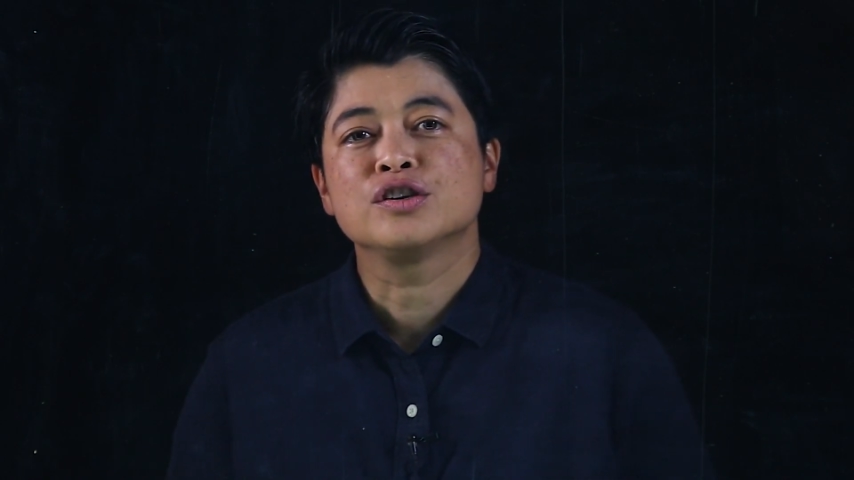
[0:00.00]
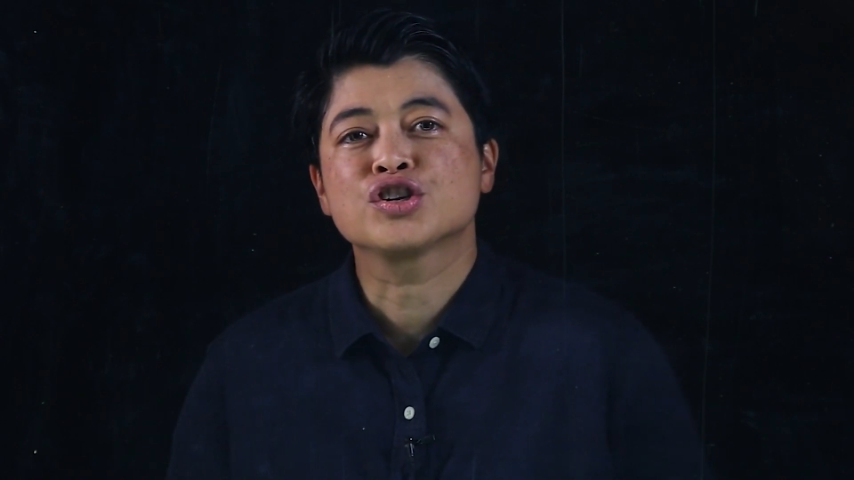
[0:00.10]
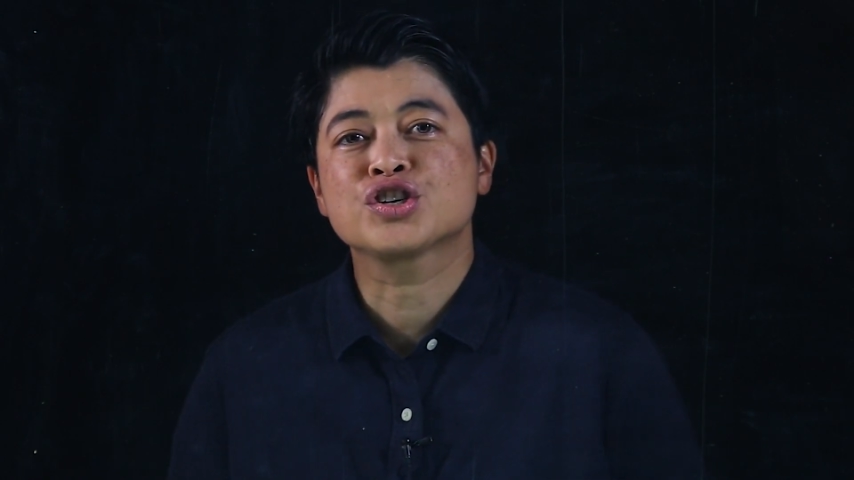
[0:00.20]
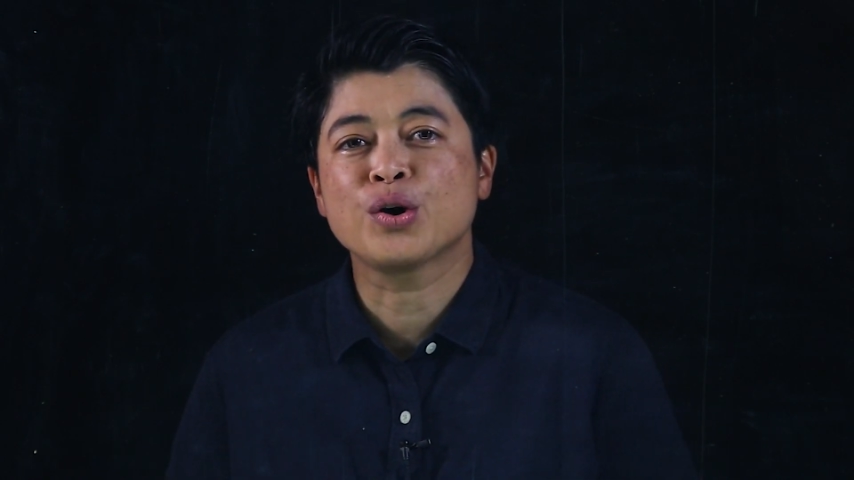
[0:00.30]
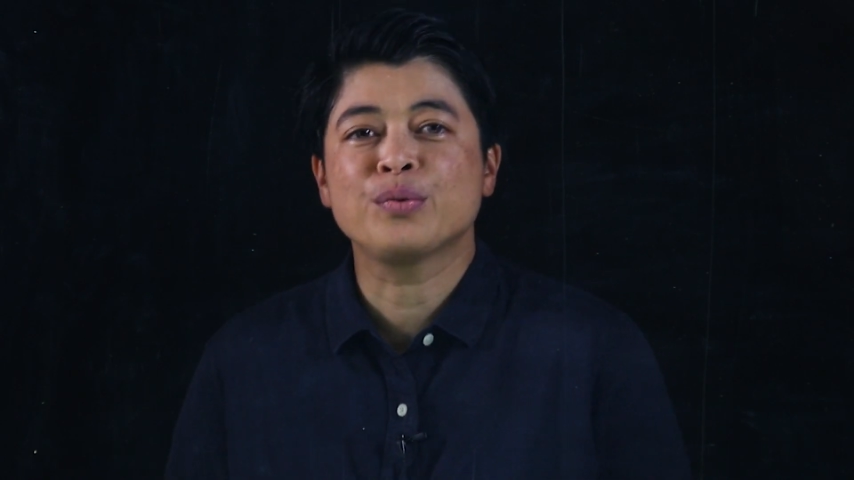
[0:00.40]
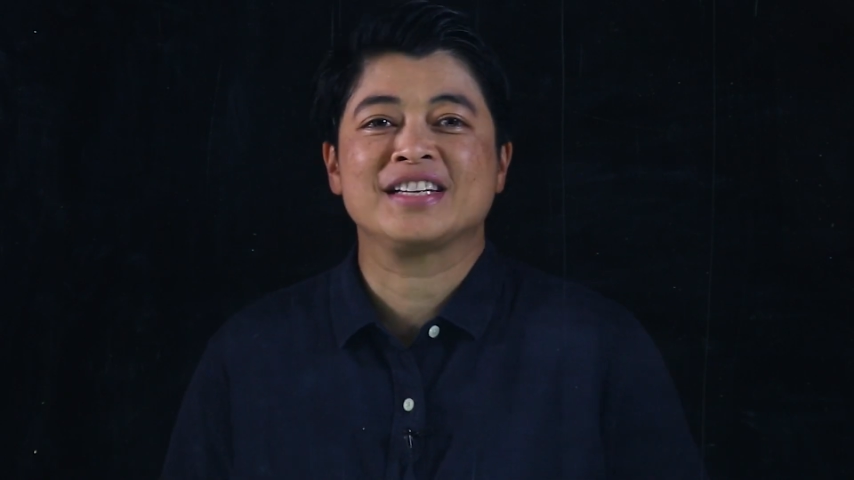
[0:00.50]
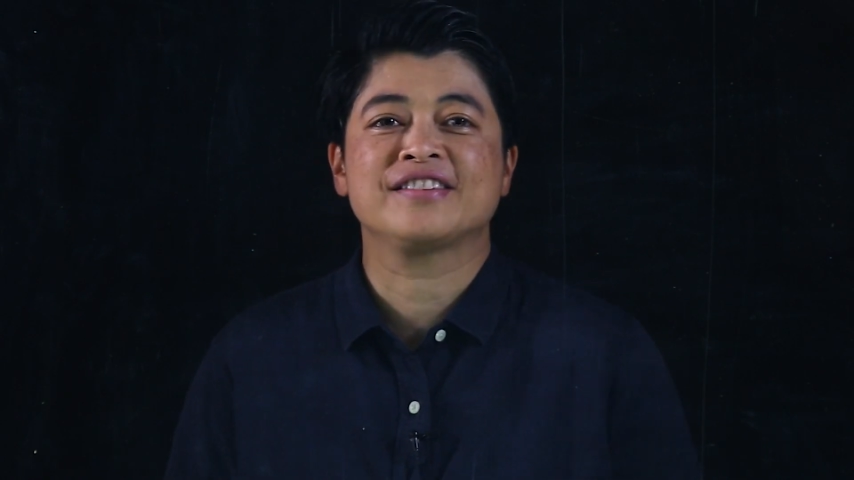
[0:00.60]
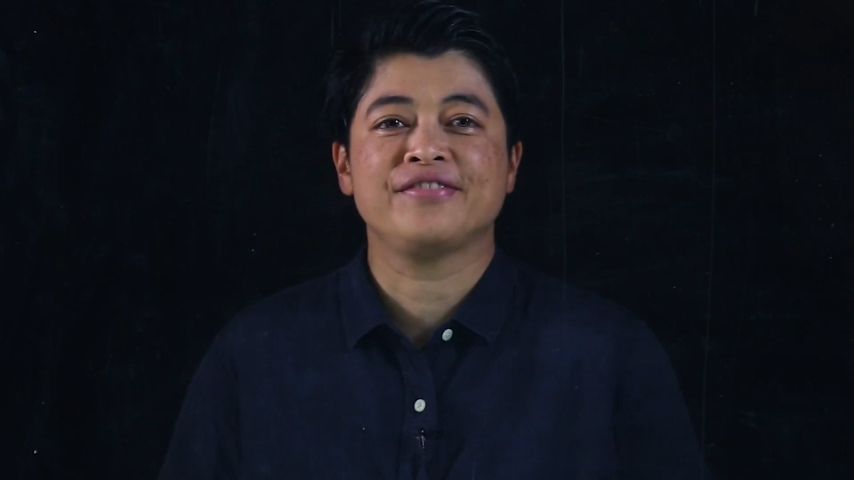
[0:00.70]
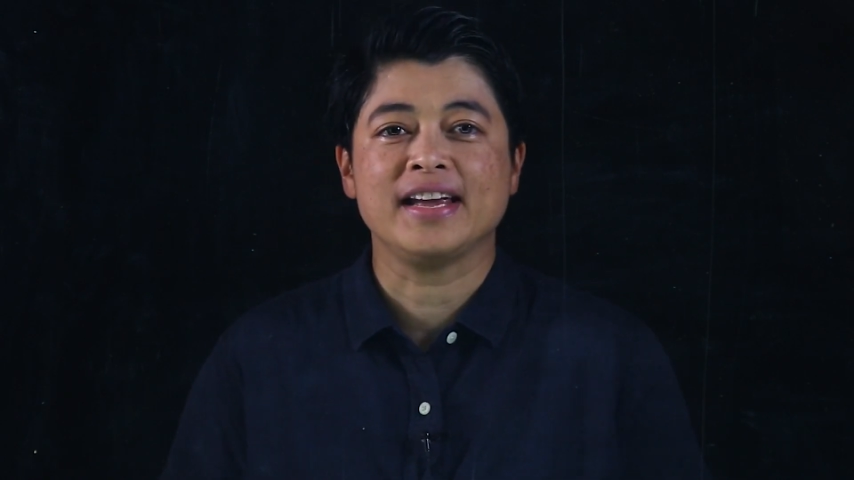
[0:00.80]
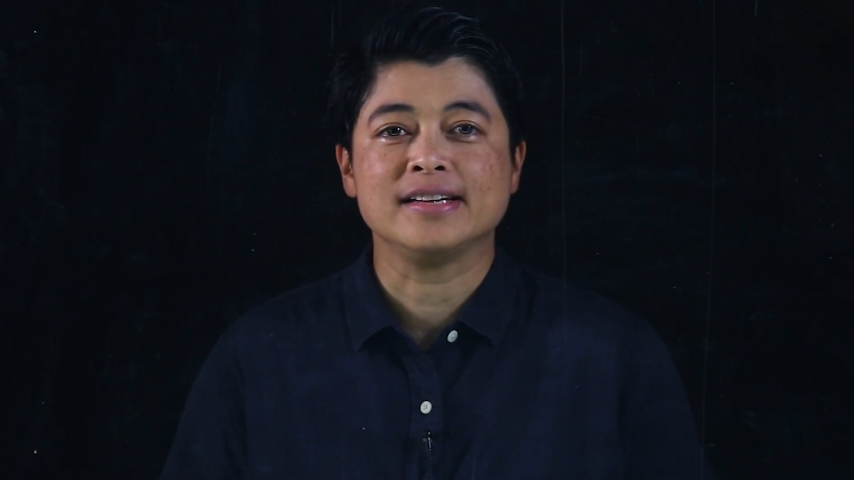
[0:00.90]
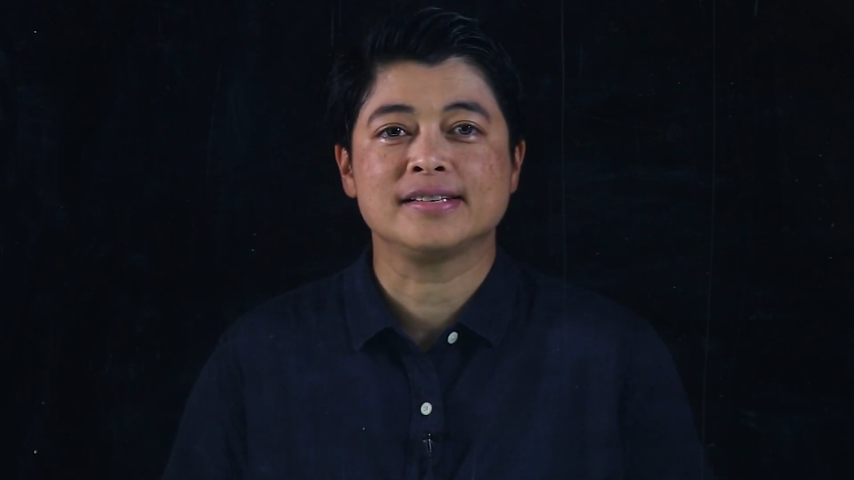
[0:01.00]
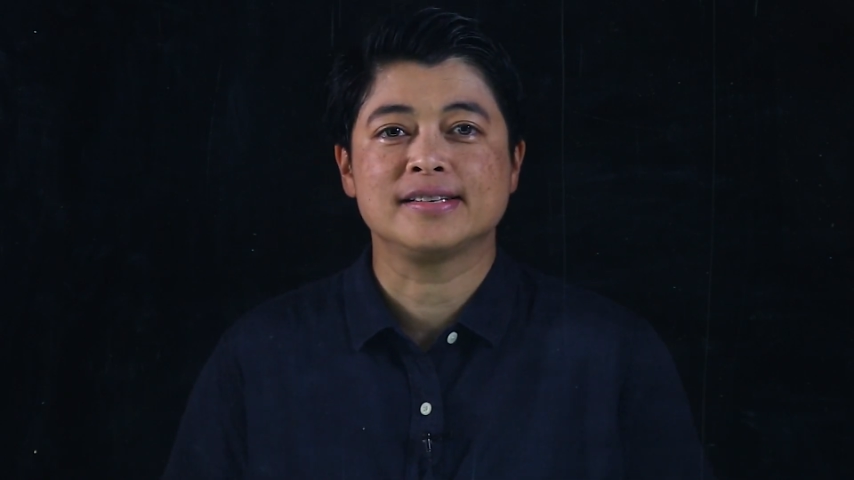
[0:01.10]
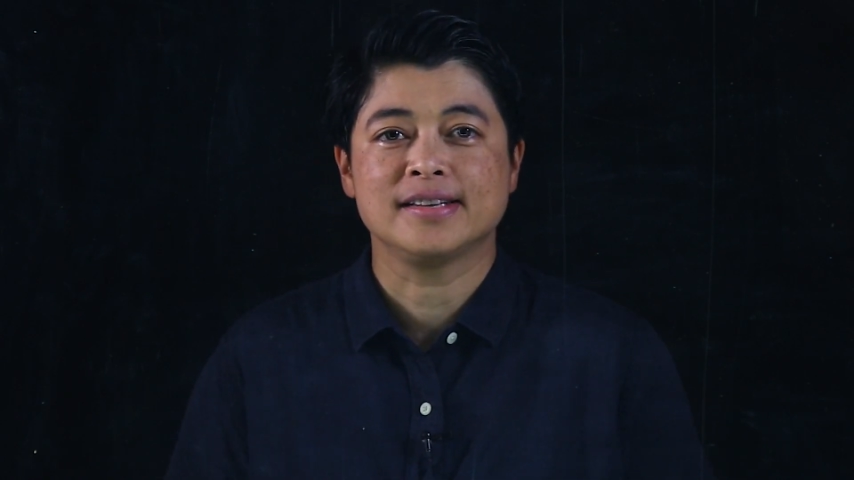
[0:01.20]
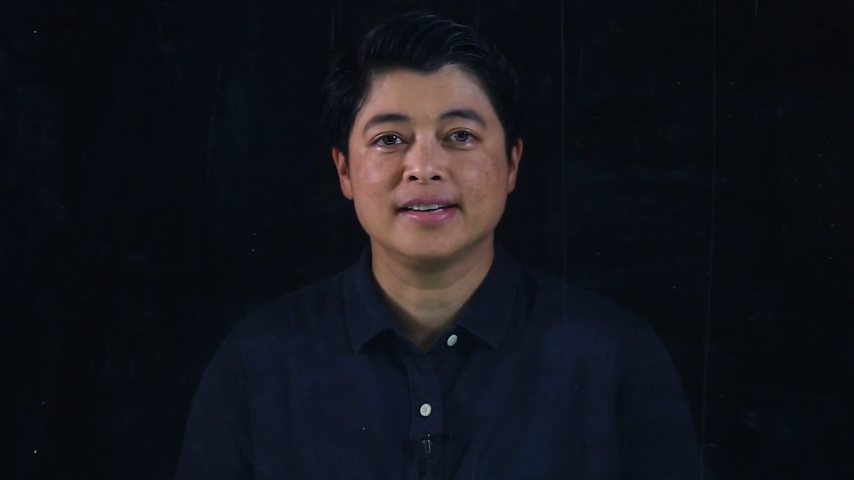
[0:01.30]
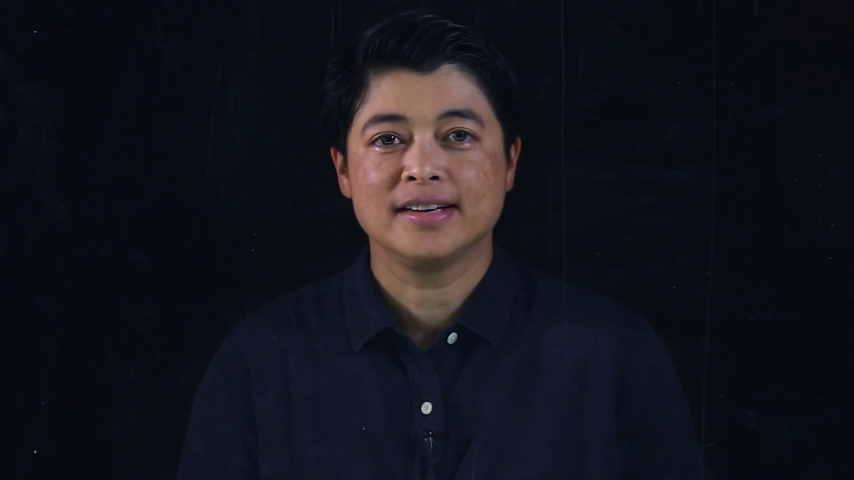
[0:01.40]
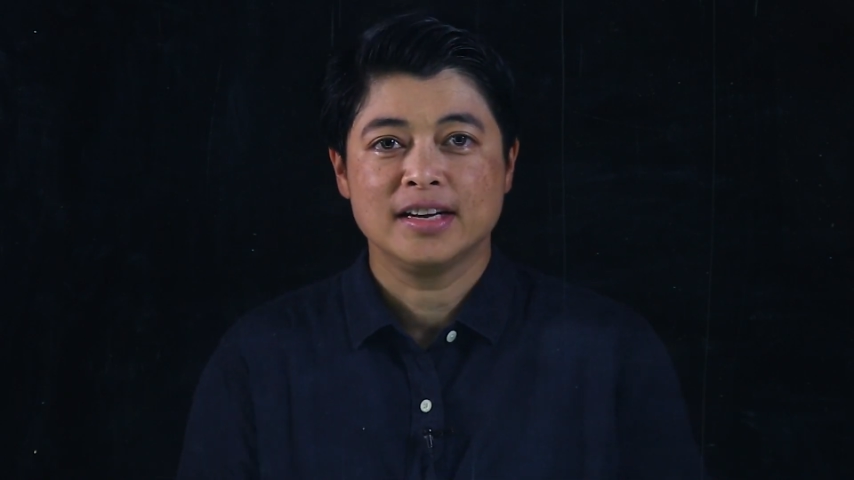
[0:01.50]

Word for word: show its face.